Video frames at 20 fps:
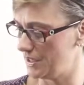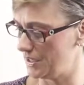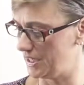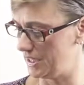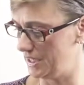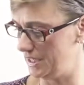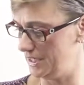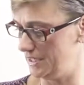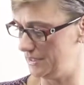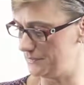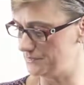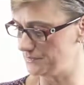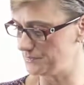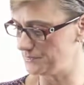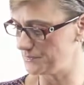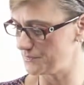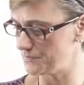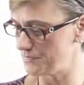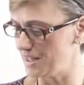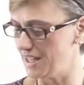Okay,
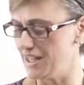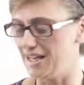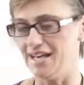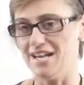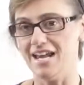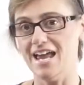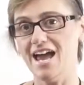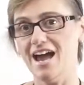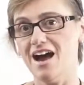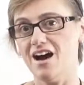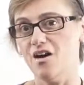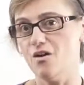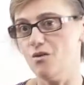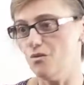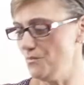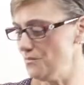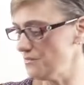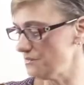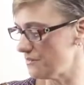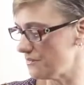now,